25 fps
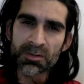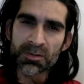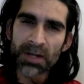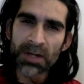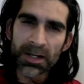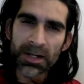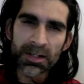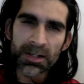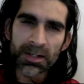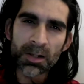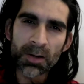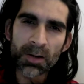
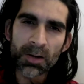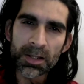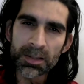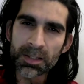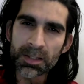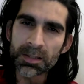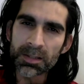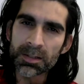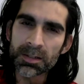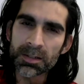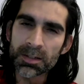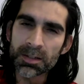Right now, I
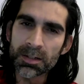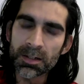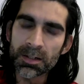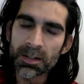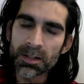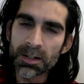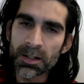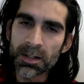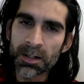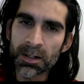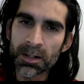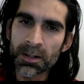think
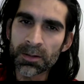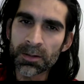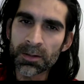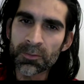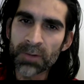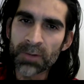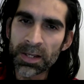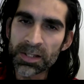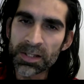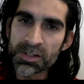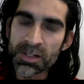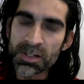the
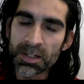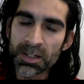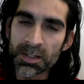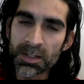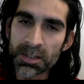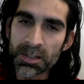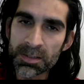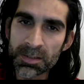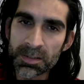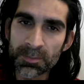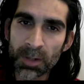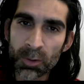range hit
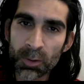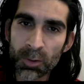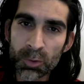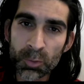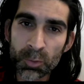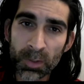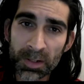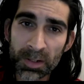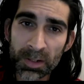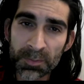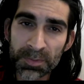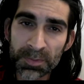is about
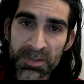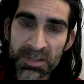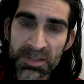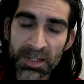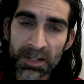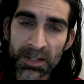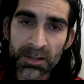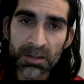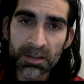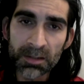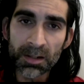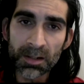
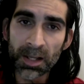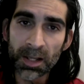20%.